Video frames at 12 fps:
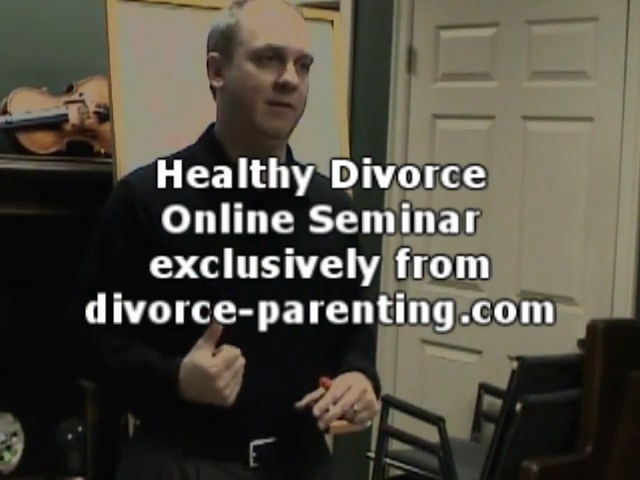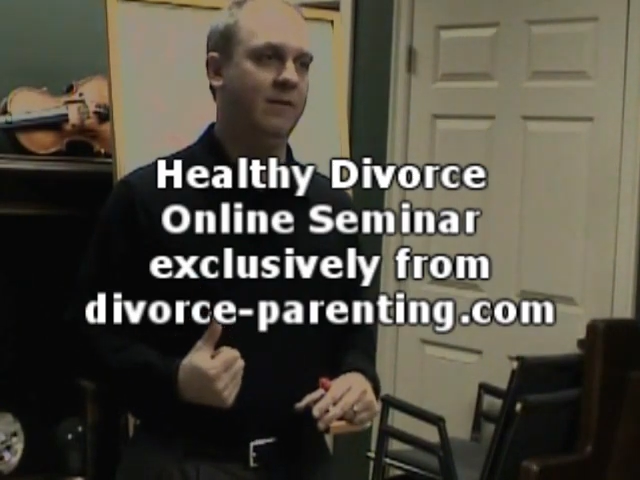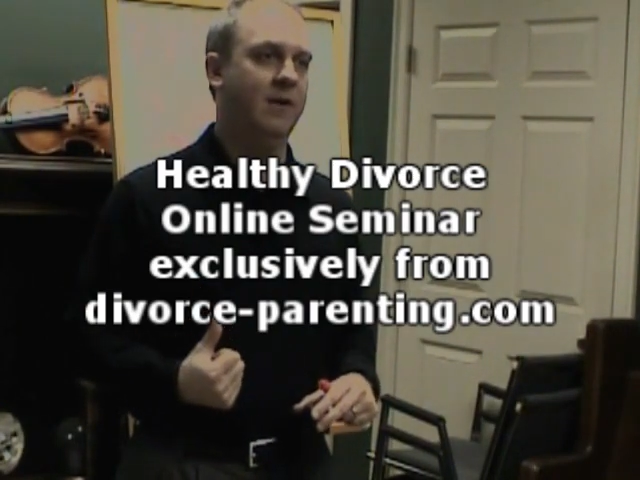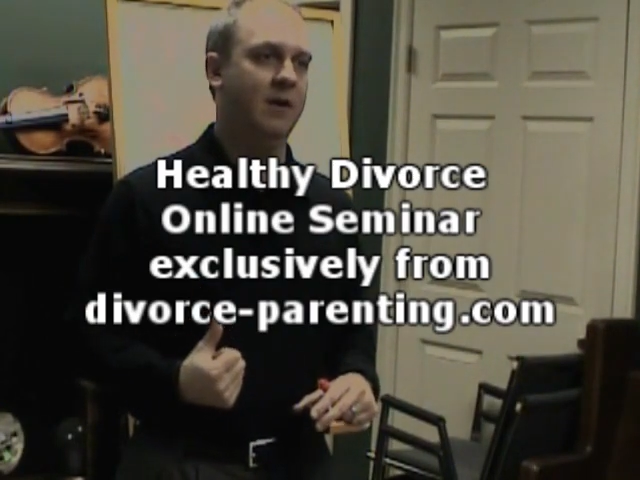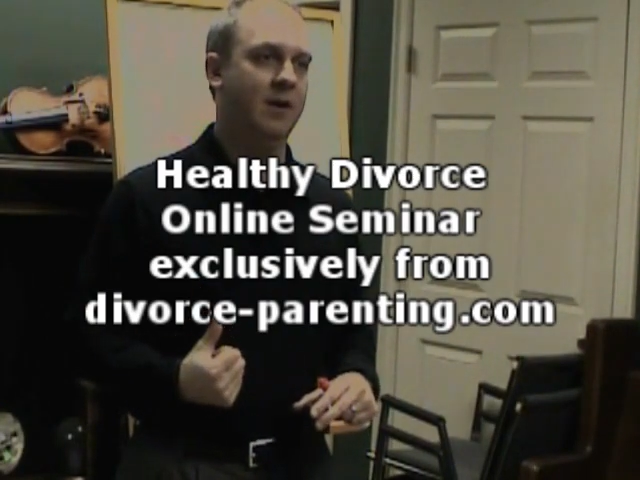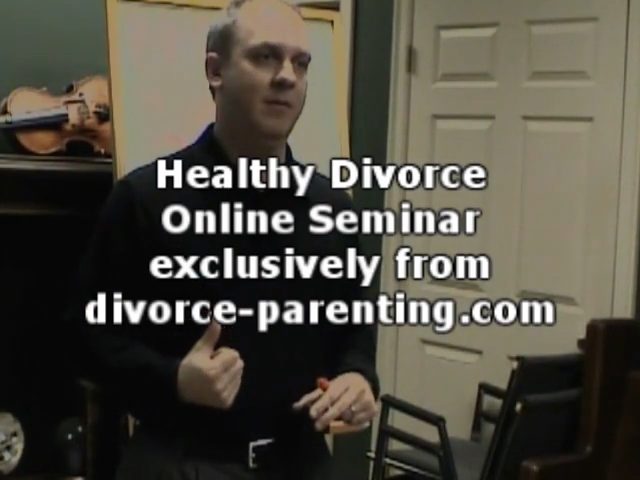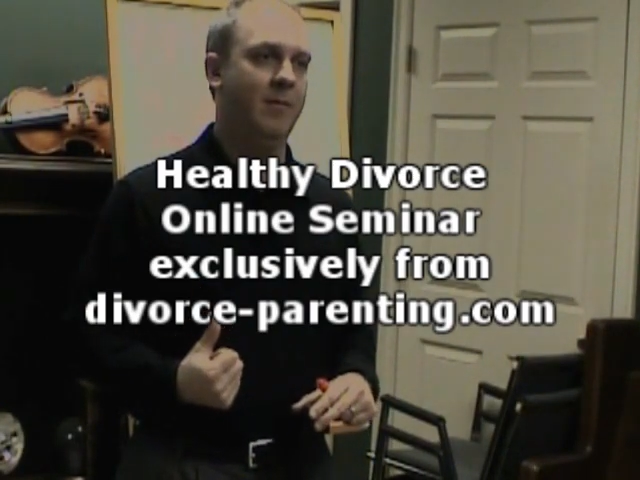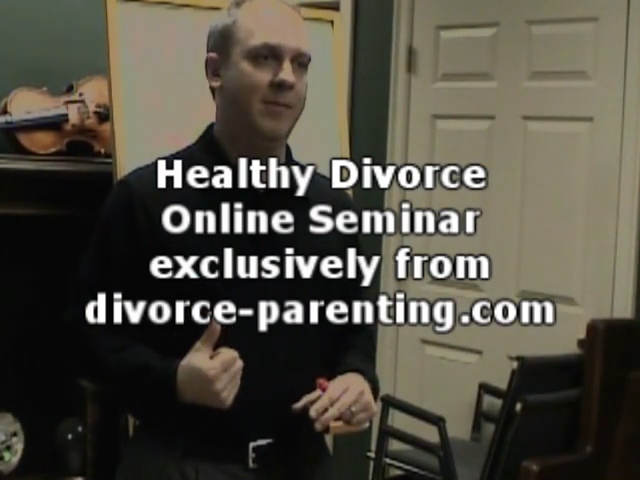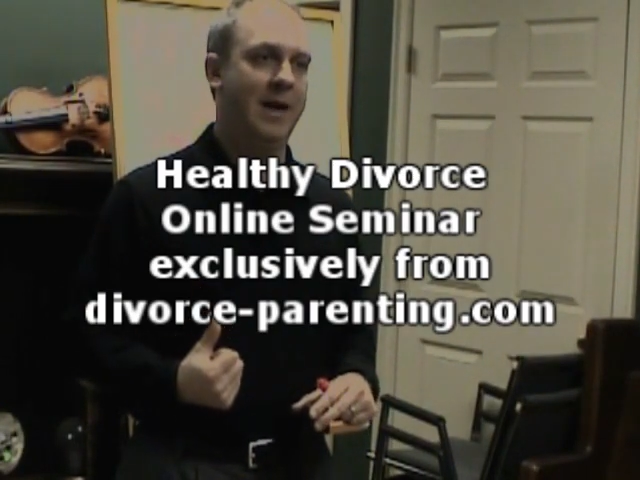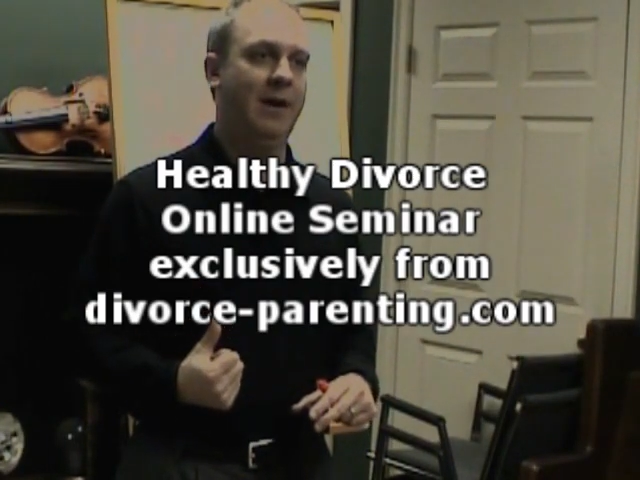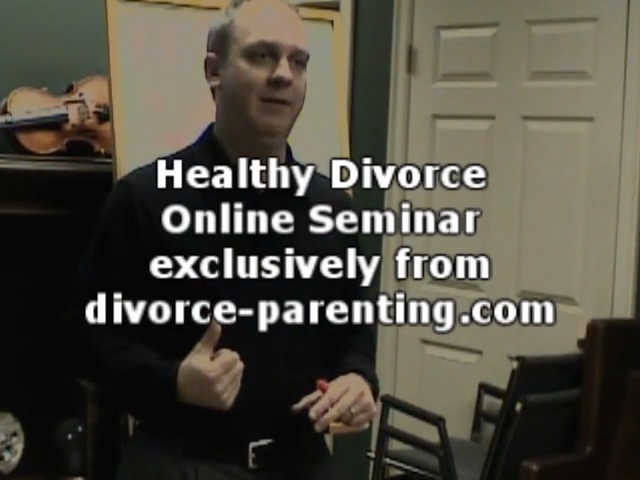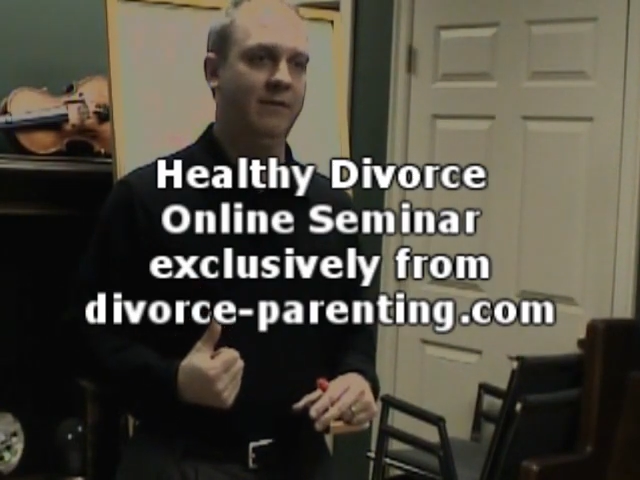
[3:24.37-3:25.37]
that's going to come
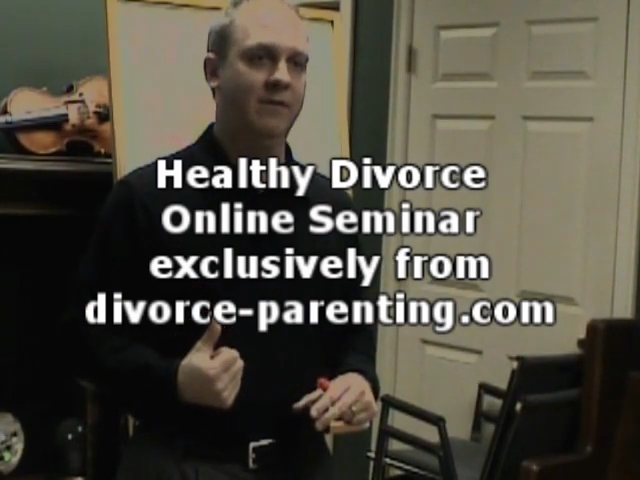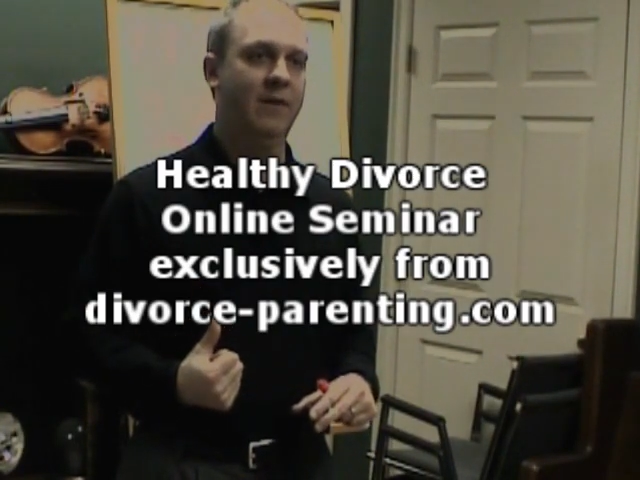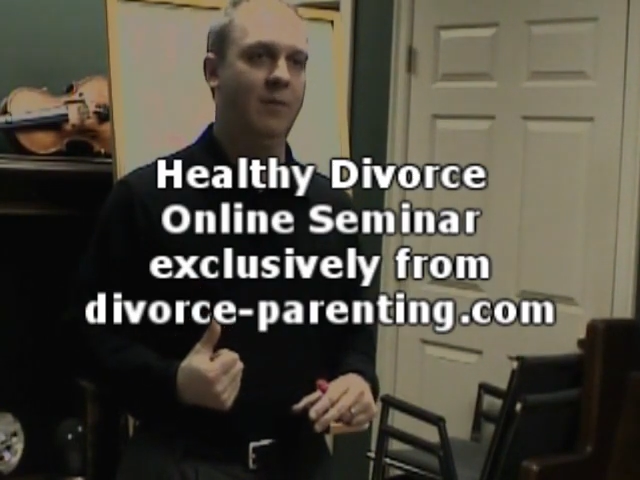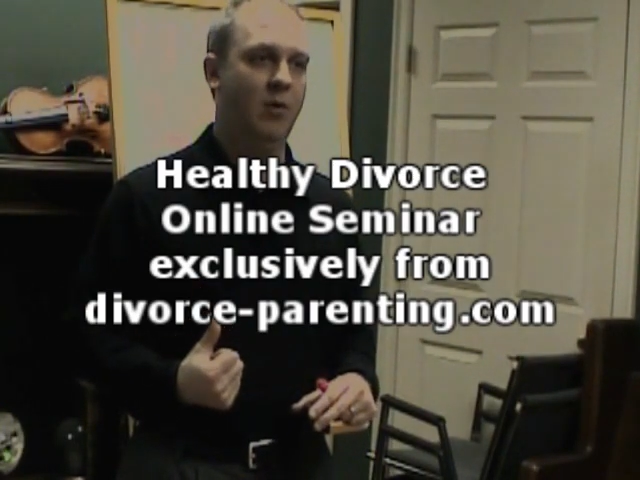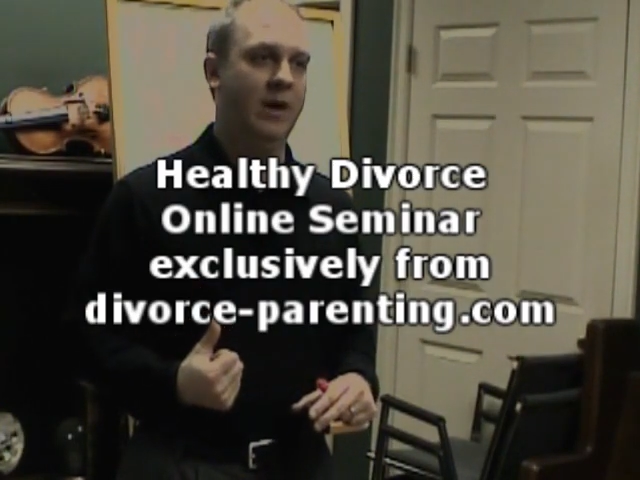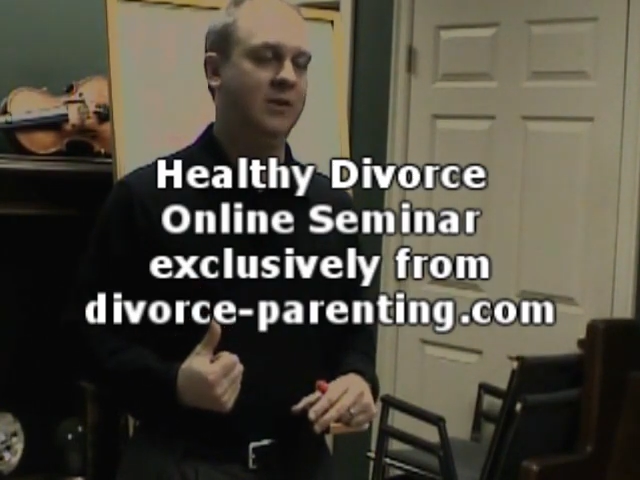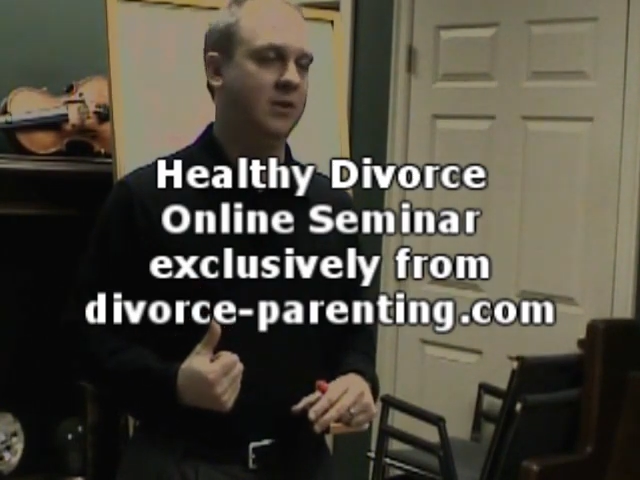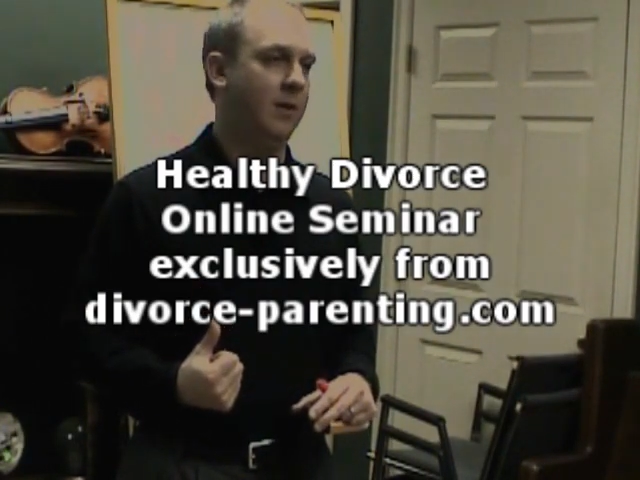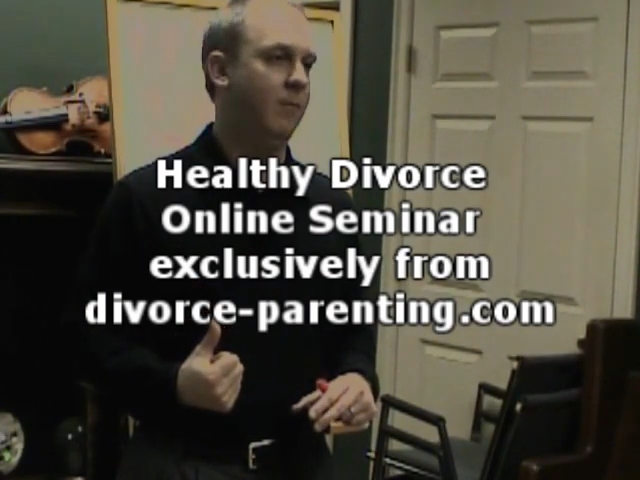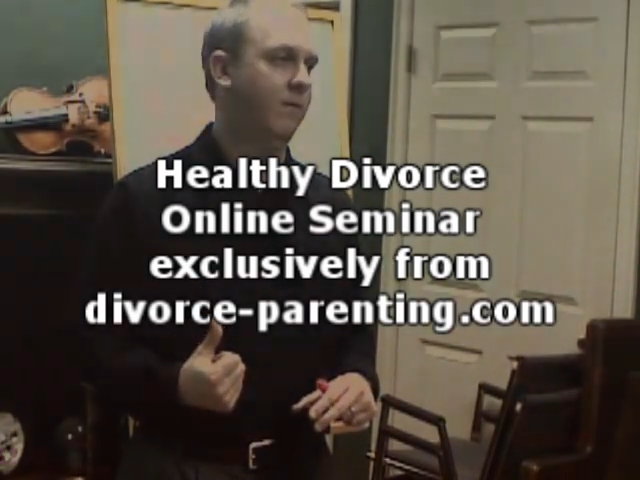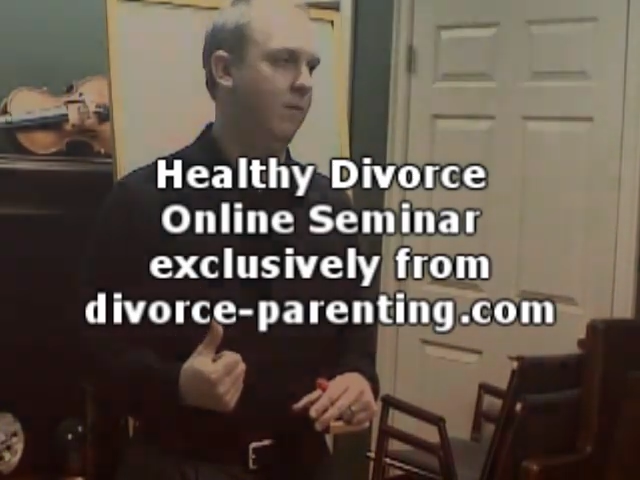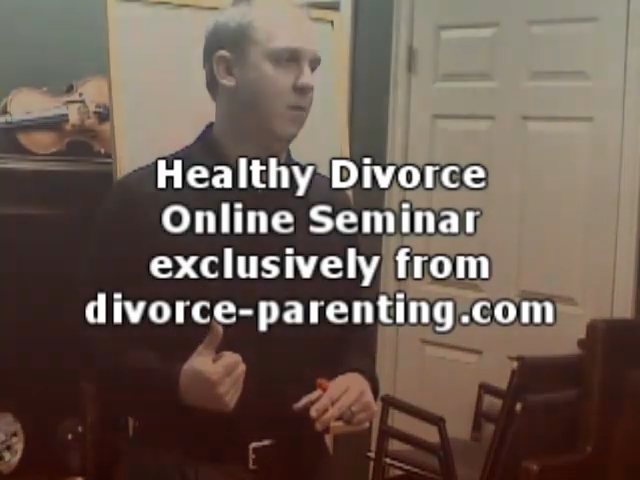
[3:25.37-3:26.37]
about in some way,
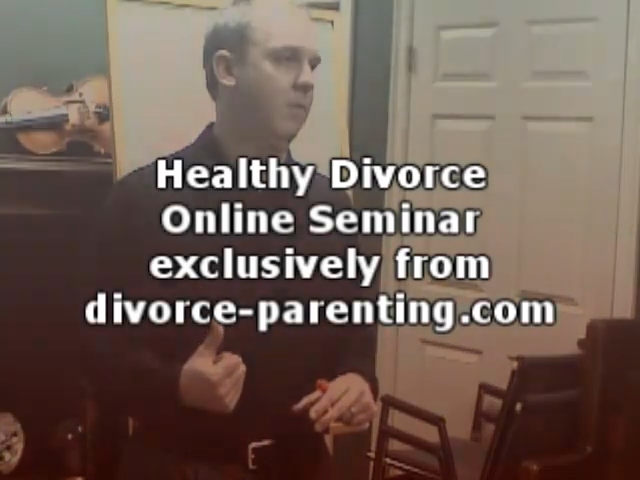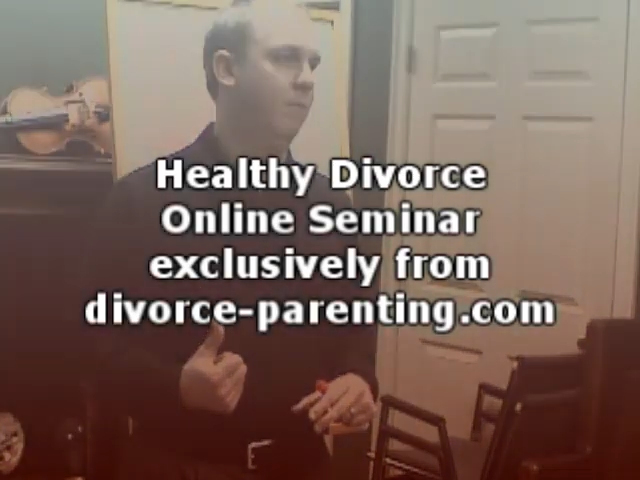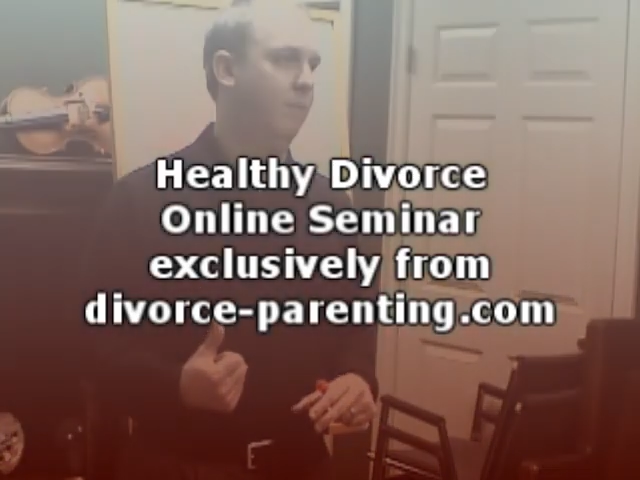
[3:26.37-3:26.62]
shape, or form.